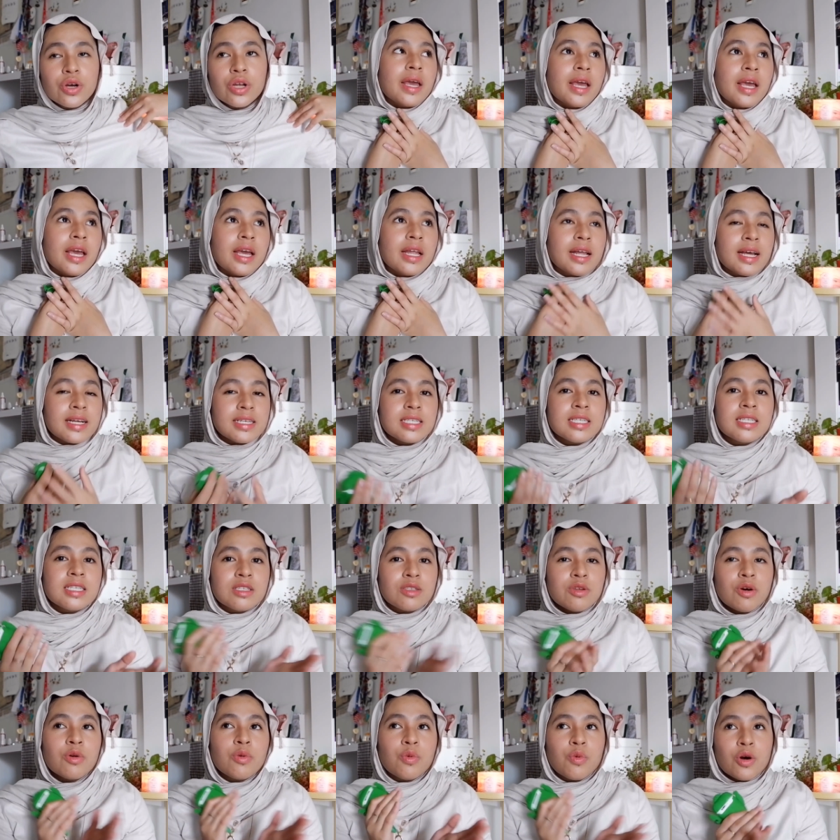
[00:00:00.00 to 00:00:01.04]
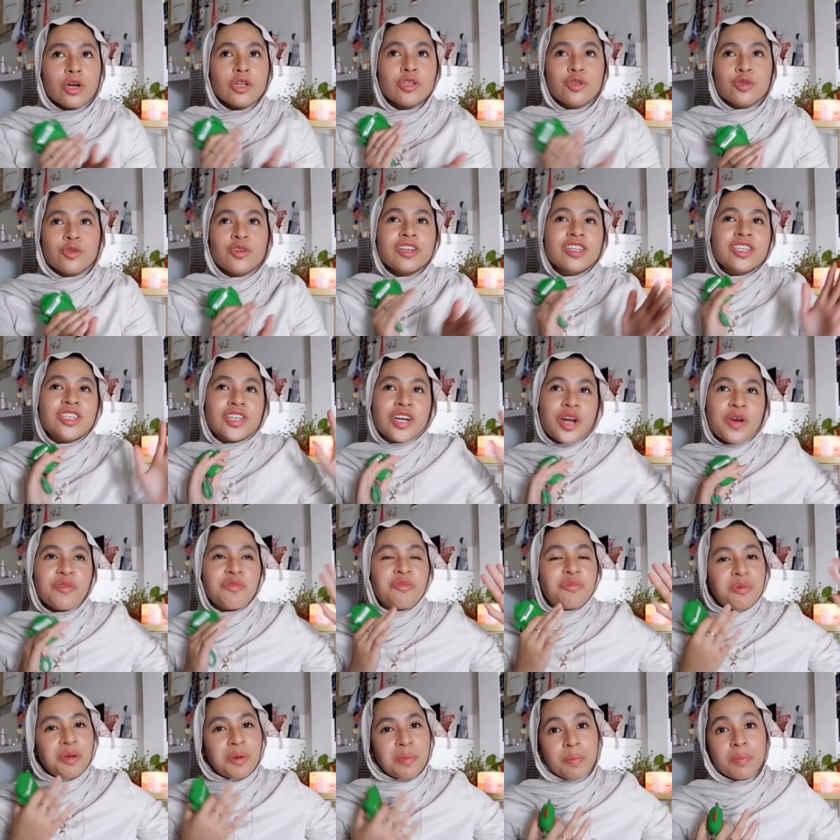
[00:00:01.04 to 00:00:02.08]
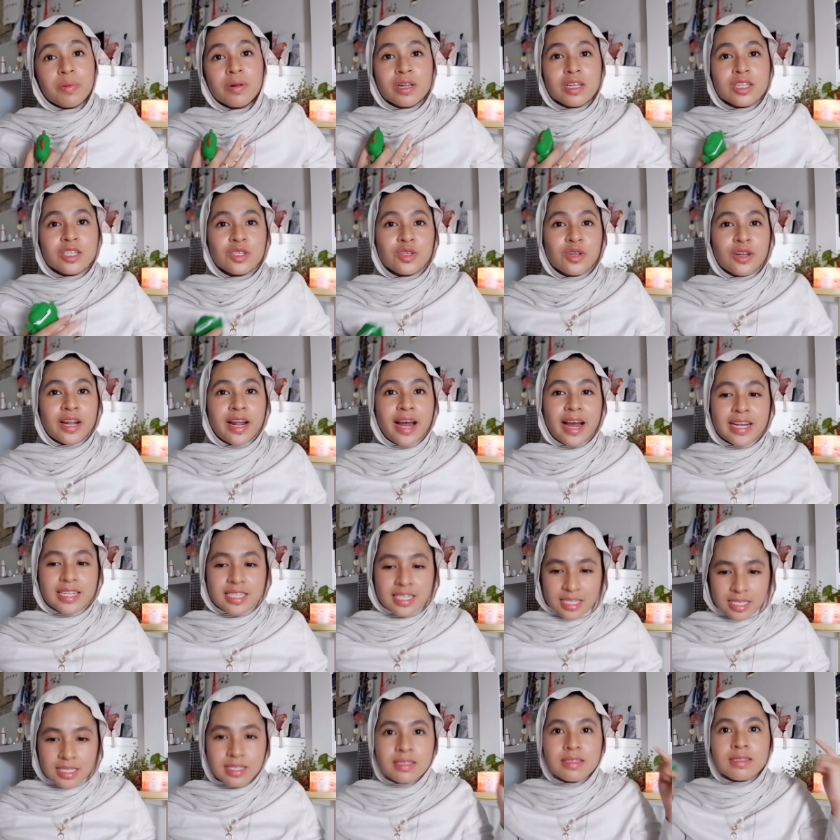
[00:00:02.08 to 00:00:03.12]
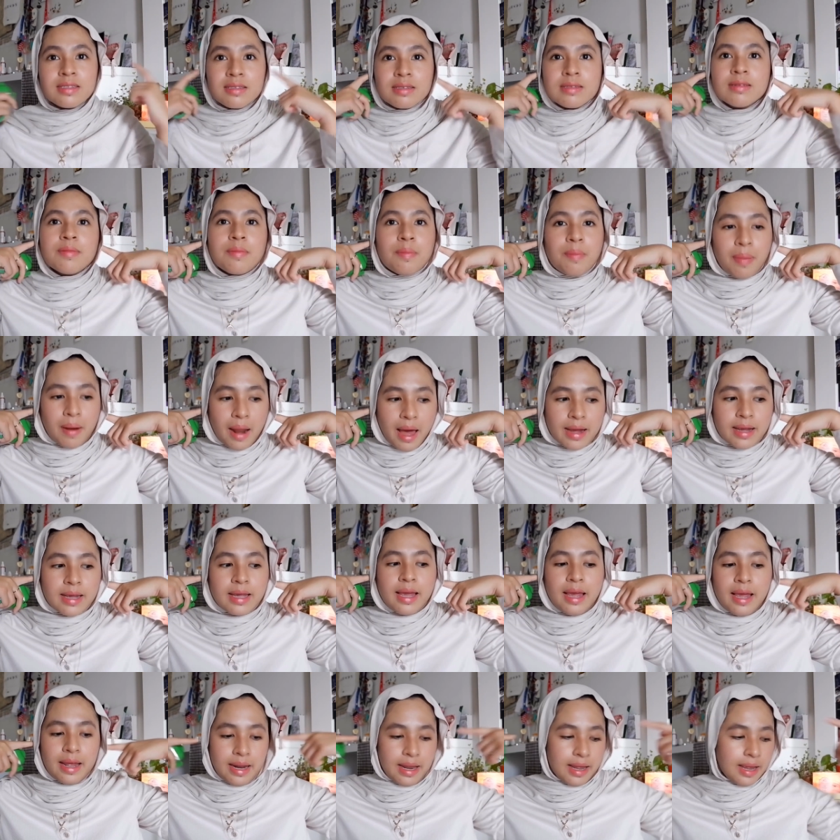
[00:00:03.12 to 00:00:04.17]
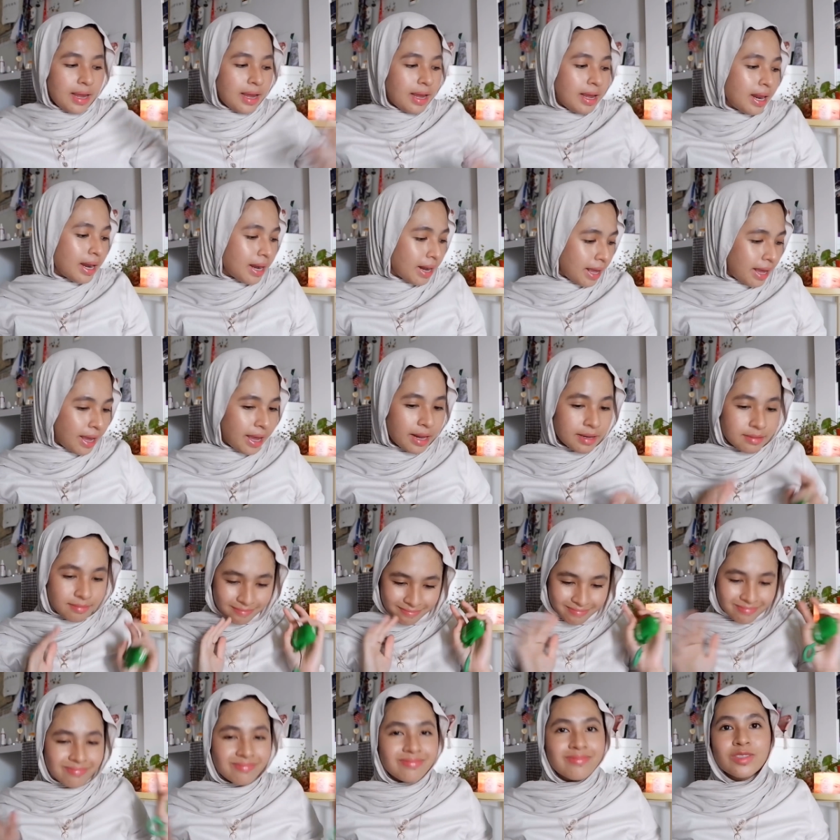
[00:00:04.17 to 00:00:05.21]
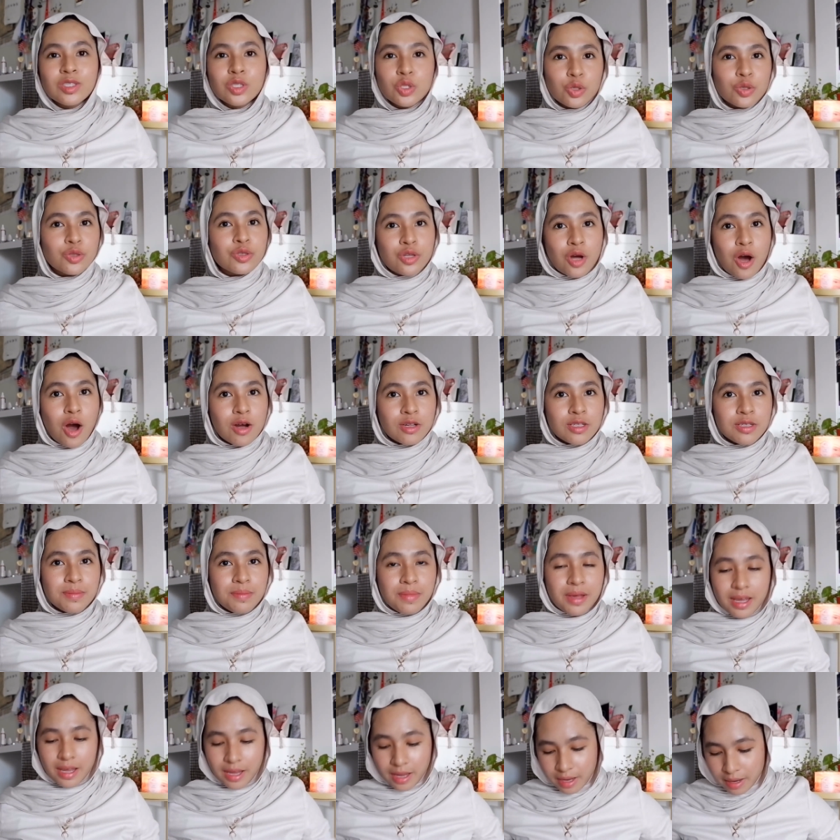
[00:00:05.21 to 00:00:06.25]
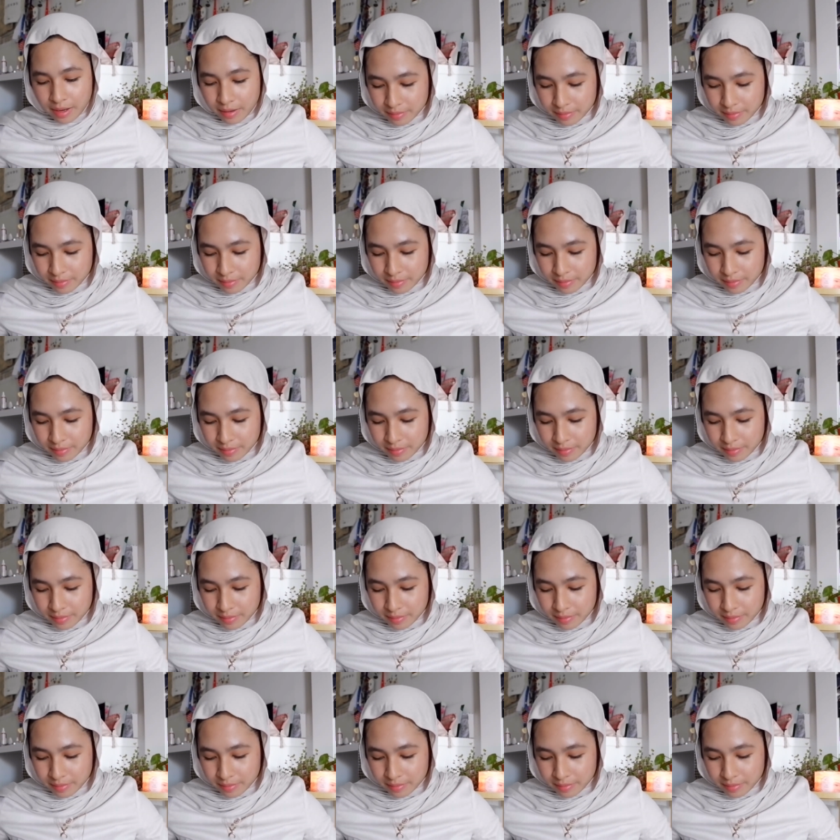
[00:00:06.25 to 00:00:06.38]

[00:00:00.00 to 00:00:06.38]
And I just don't want to interact with people, so that I just plug it in and don't talk to me.